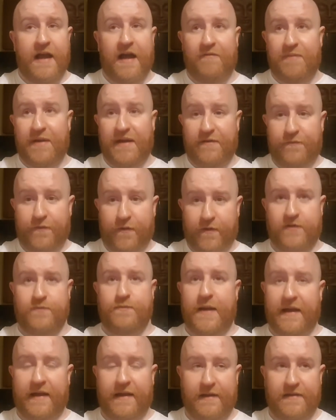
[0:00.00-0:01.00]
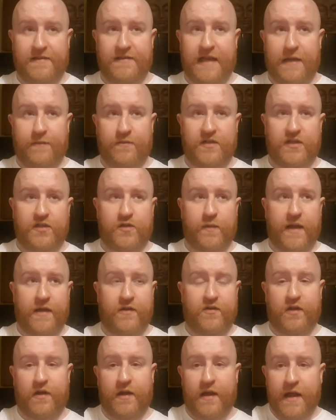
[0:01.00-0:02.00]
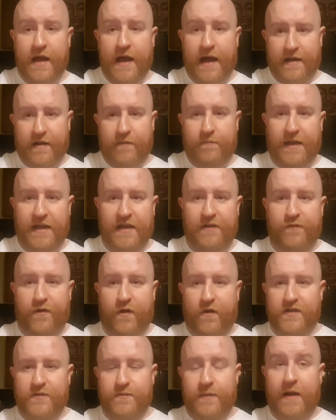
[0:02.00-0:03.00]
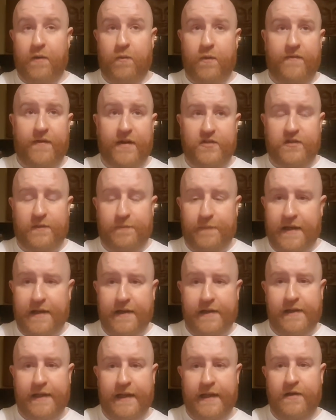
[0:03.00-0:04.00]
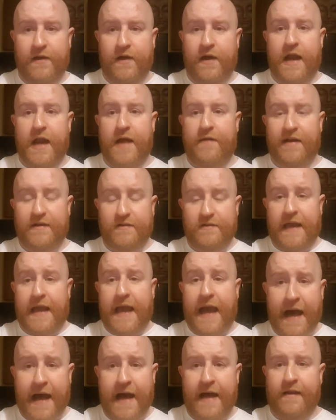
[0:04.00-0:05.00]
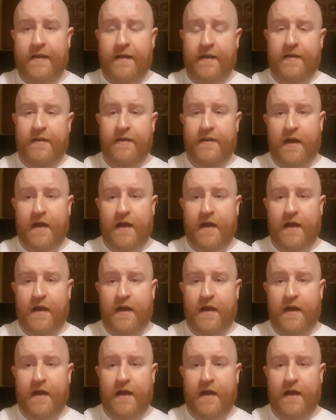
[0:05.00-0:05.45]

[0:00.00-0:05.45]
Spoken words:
I've been in Forest Bank in the same situation, and I've been in Forest Bank where I've actually been a cleaner, and I've actually had